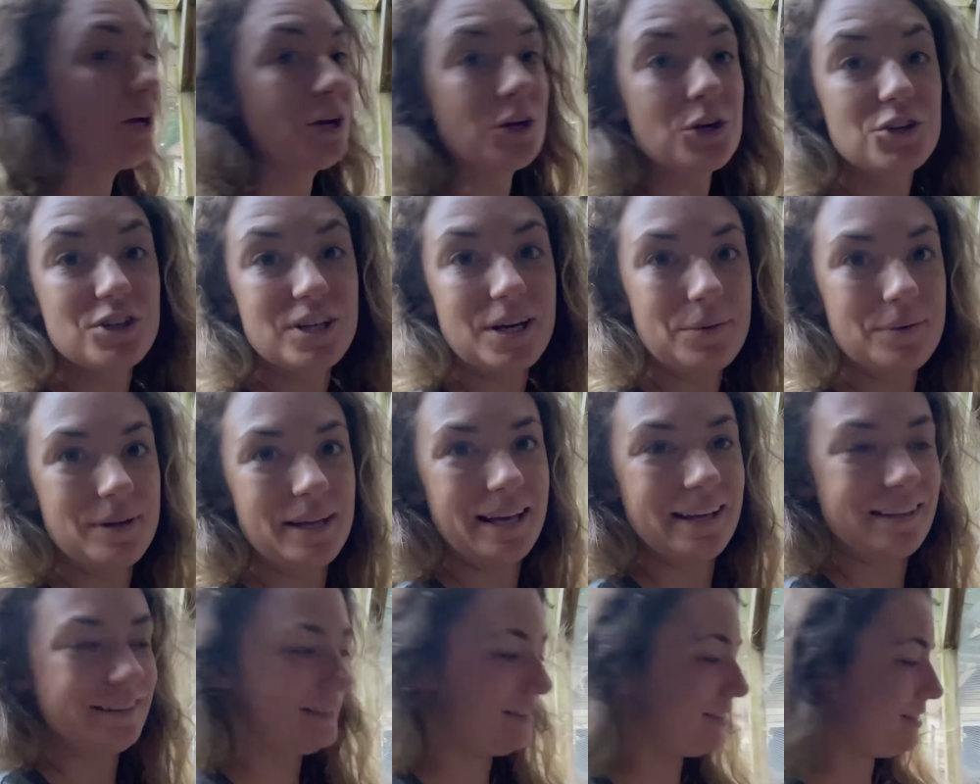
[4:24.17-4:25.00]
grown
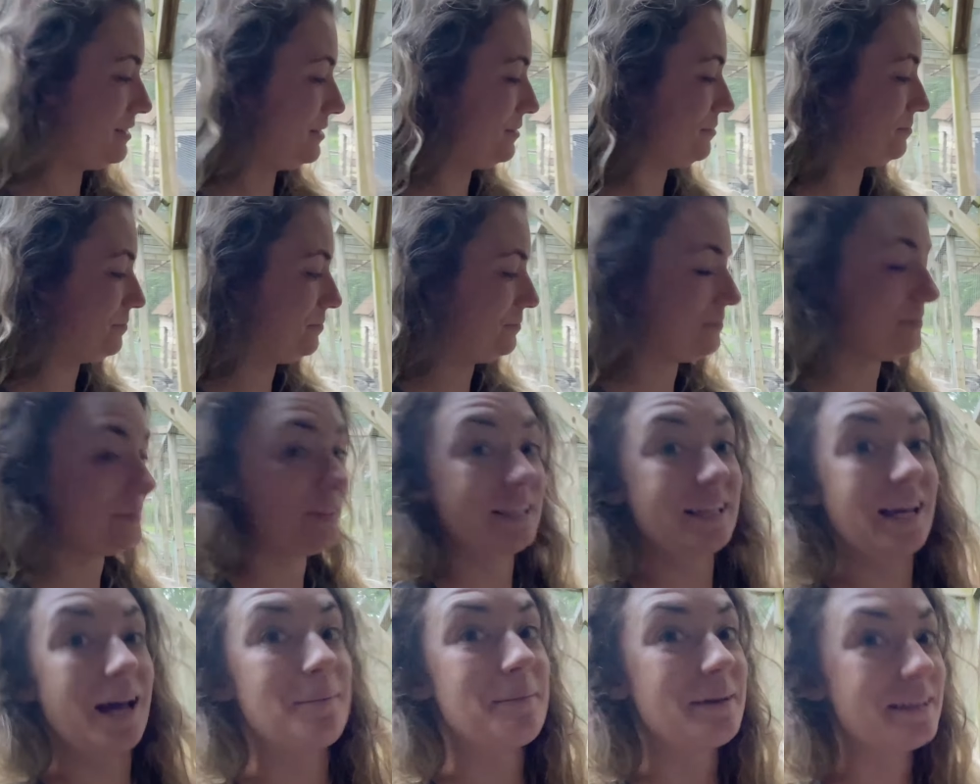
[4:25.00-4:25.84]
hens.
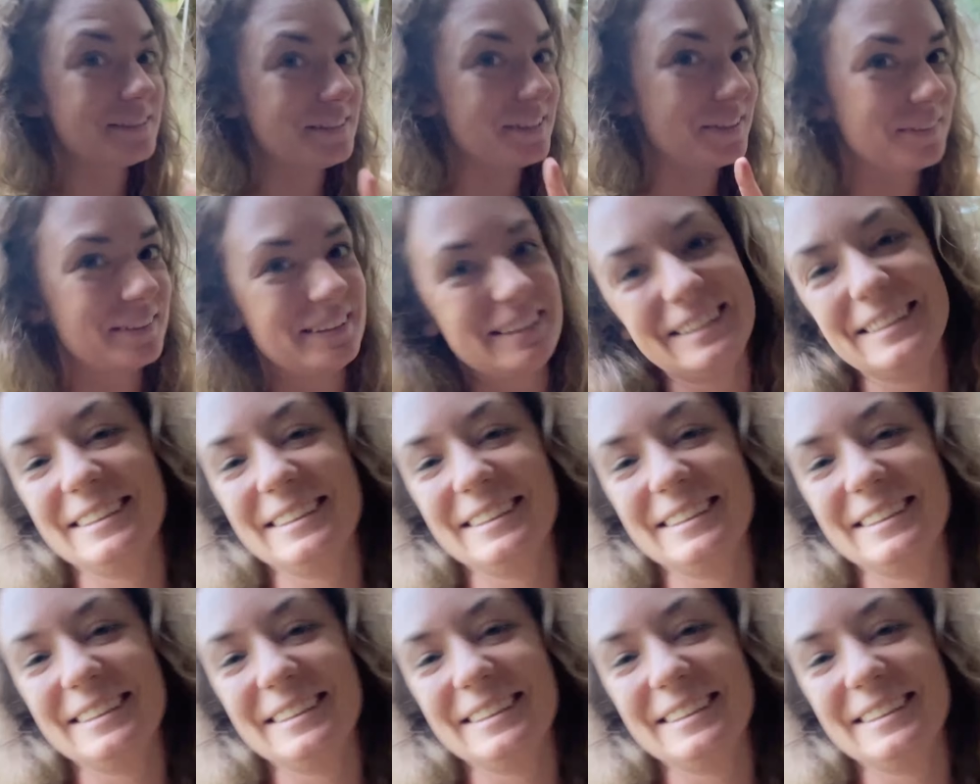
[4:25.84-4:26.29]
Coming soon.